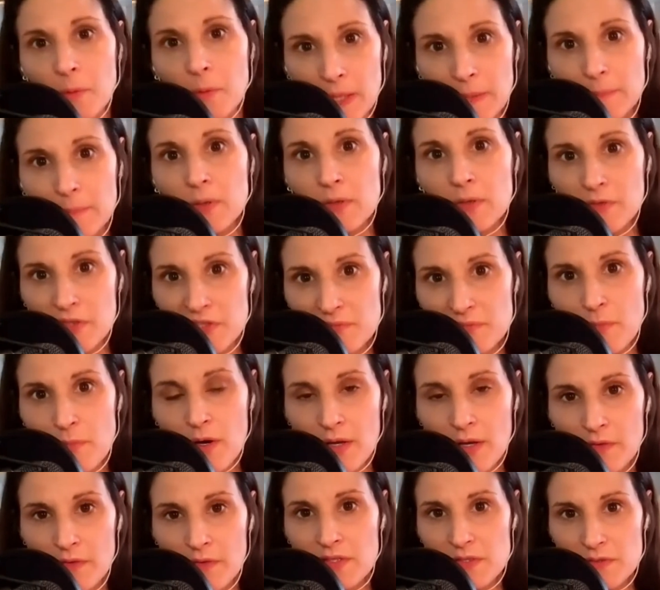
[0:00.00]
people in
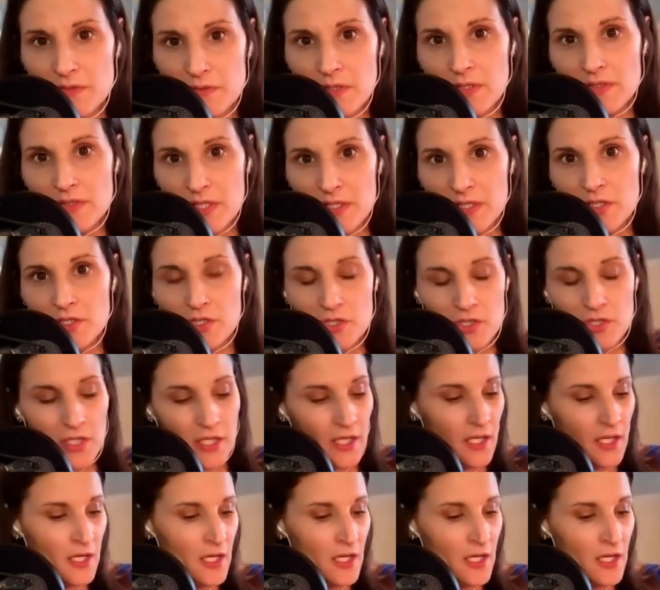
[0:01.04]
this industry.